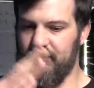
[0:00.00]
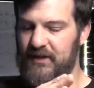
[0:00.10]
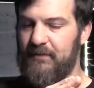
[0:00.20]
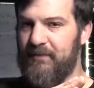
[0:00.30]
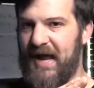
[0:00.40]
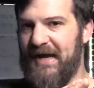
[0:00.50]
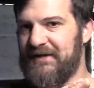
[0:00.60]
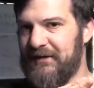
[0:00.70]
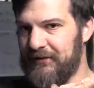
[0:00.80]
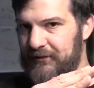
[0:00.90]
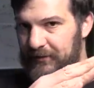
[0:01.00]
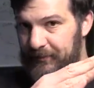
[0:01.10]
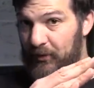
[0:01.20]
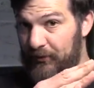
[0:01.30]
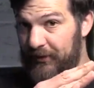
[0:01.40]
impacting the
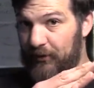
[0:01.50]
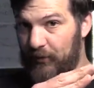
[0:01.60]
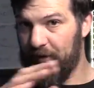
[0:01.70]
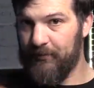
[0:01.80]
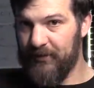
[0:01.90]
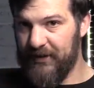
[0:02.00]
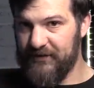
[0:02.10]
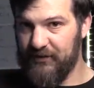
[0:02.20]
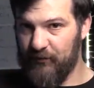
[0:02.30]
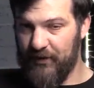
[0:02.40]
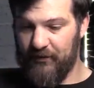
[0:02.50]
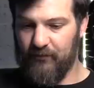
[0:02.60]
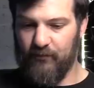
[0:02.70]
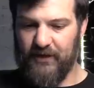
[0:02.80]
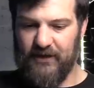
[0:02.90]
bolt in a weird place. So when
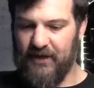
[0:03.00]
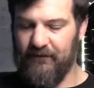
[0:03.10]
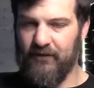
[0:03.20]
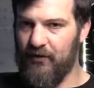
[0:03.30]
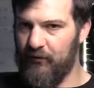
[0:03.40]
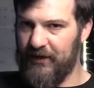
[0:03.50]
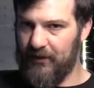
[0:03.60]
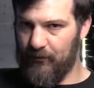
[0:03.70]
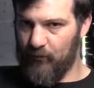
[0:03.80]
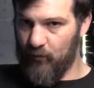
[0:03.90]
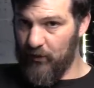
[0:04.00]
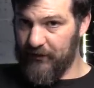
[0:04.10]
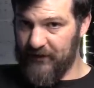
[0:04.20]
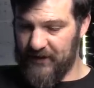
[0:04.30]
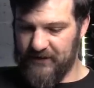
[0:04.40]
we, even though we can
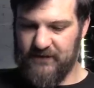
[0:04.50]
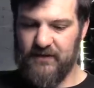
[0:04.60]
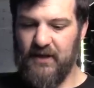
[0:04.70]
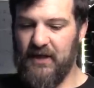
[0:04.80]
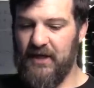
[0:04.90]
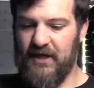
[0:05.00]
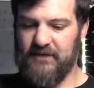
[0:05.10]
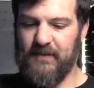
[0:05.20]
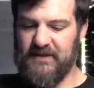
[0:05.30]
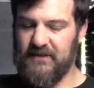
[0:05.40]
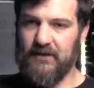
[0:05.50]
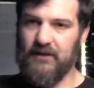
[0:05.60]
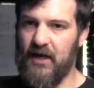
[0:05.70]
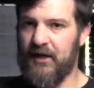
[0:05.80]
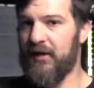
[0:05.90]
work this, it's basically
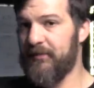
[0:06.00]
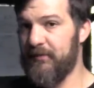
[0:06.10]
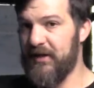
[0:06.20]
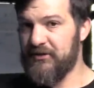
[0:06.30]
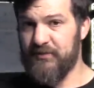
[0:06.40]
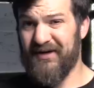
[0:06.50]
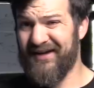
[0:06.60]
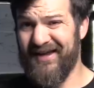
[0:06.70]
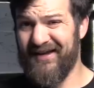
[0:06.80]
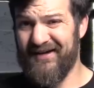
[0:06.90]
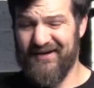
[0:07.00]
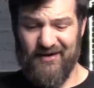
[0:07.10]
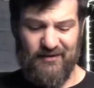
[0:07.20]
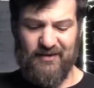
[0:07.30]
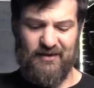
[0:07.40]
locking up the mainspring. I can't get it
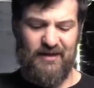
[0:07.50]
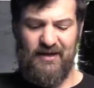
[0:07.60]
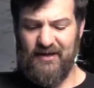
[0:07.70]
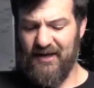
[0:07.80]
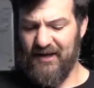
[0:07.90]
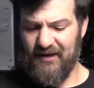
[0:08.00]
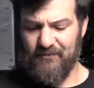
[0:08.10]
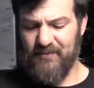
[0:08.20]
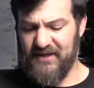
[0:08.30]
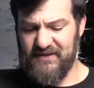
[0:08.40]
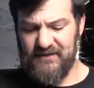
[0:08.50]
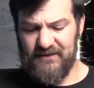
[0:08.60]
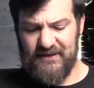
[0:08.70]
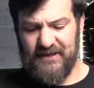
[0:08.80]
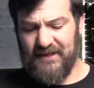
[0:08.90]
out yet again. And
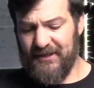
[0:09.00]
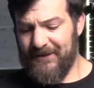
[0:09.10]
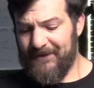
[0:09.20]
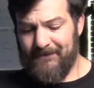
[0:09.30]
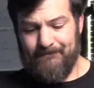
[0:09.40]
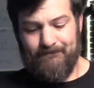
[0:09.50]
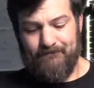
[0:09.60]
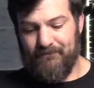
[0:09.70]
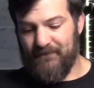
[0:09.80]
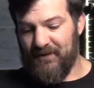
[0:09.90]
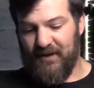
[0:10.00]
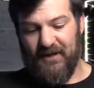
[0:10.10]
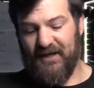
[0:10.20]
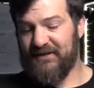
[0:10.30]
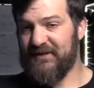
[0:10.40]
basically
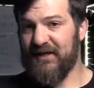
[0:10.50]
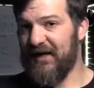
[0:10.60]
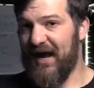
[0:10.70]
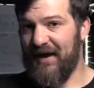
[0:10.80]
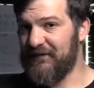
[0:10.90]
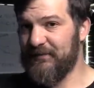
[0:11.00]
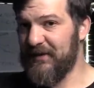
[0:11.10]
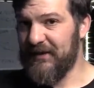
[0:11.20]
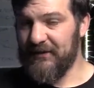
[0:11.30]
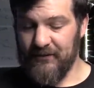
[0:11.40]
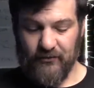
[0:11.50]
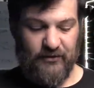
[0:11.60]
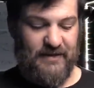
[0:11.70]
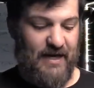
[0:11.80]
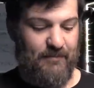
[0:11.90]
it's going to have to be
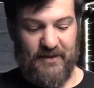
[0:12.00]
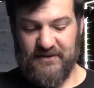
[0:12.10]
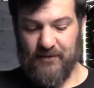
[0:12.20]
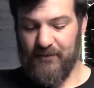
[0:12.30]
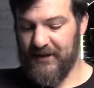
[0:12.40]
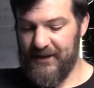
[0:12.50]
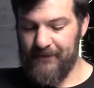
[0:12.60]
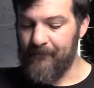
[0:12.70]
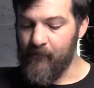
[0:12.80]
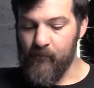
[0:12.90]
looked at by somebody